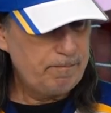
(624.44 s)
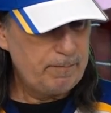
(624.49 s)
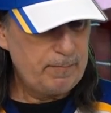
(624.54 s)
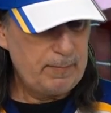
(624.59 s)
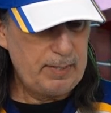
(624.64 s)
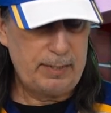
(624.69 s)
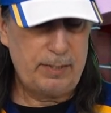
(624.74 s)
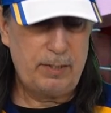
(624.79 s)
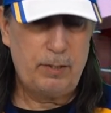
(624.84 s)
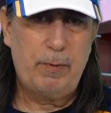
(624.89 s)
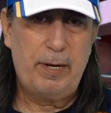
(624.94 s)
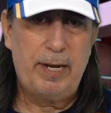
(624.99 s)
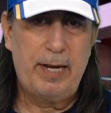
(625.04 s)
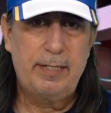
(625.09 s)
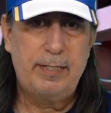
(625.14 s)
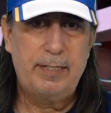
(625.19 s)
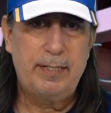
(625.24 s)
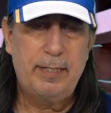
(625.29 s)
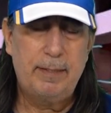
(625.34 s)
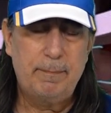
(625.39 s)
That's the way I
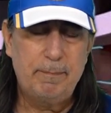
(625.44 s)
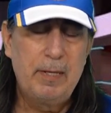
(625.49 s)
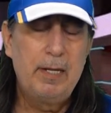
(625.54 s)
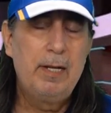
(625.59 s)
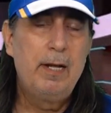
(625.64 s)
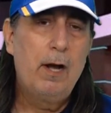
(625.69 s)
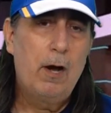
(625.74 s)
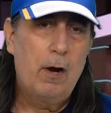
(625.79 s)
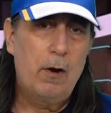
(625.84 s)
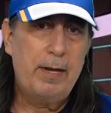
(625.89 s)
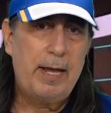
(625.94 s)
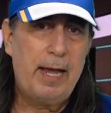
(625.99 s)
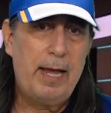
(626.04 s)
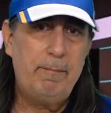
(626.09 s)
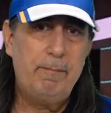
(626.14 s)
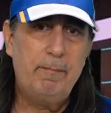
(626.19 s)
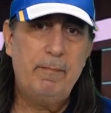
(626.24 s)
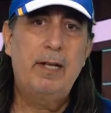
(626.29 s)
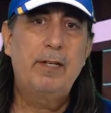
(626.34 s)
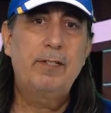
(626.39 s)
see it.
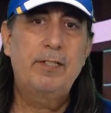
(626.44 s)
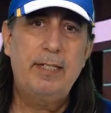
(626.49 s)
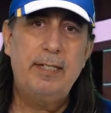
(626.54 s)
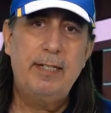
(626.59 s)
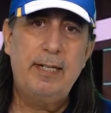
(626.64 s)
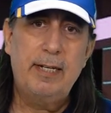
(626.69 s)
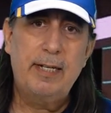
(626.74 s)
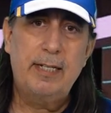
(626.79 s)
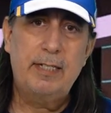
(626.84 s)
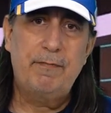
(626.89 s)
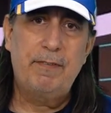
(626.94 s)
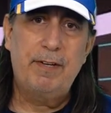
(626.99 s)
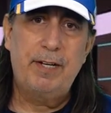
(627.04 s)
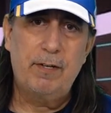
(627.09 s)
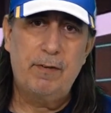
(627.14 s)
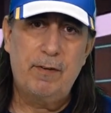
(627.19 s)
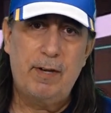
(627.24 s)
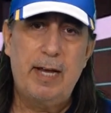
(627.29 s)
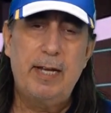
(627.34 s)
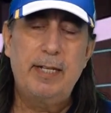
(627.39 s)
Okay, I'll see you in the next
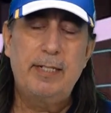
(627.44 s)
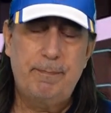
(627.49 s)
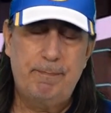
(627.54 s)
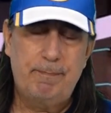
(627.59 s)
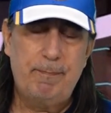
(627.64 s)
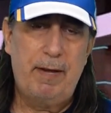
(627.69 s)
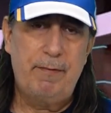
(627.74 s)
video, guys.